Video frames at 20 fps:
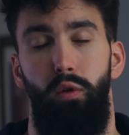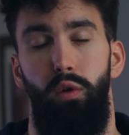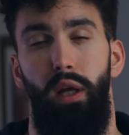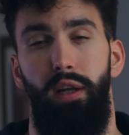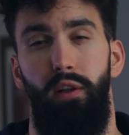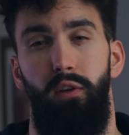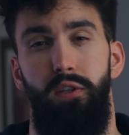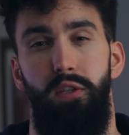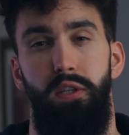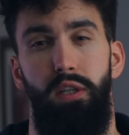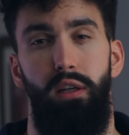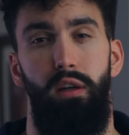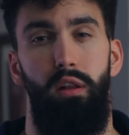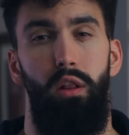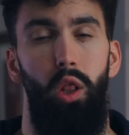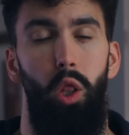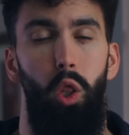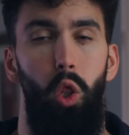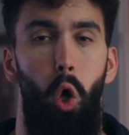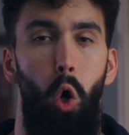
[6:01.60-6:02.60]
you'd like to see a
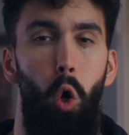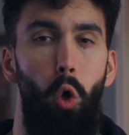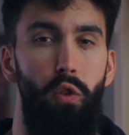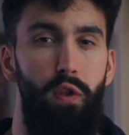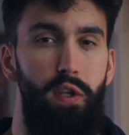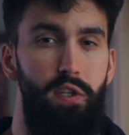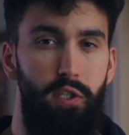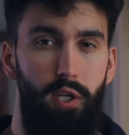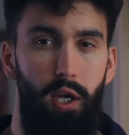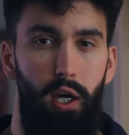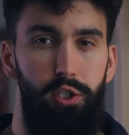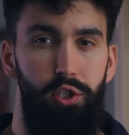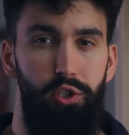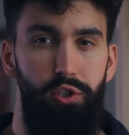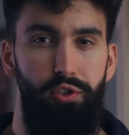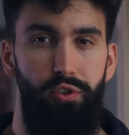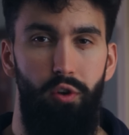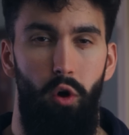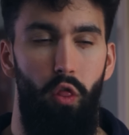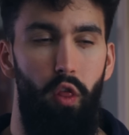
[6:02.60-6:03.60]
long
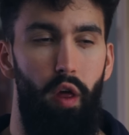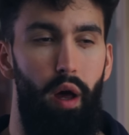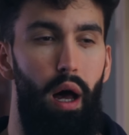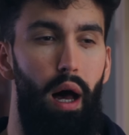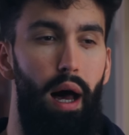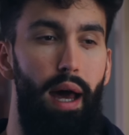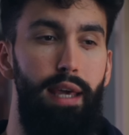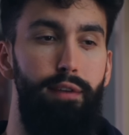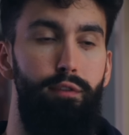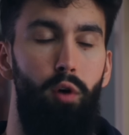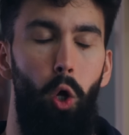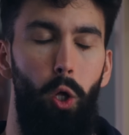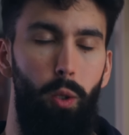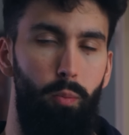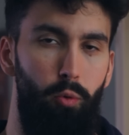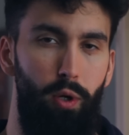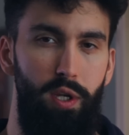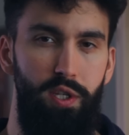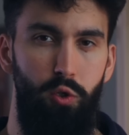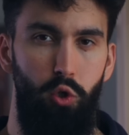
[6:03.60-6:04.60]
discussion on the high
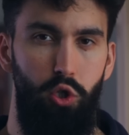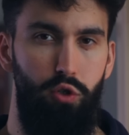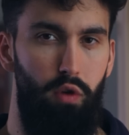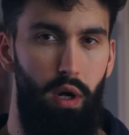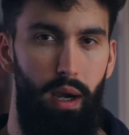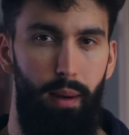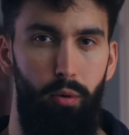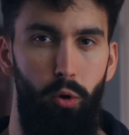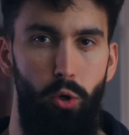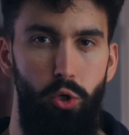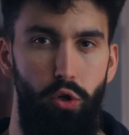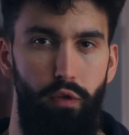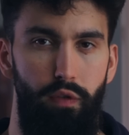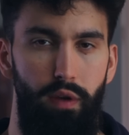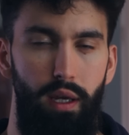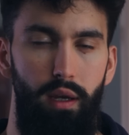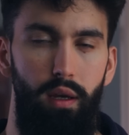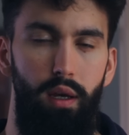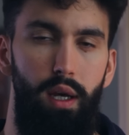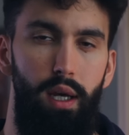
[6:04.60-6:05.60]
volume research for
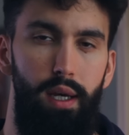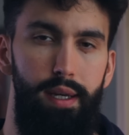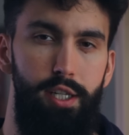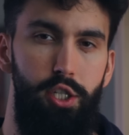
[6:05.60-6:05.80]
hypertrophy,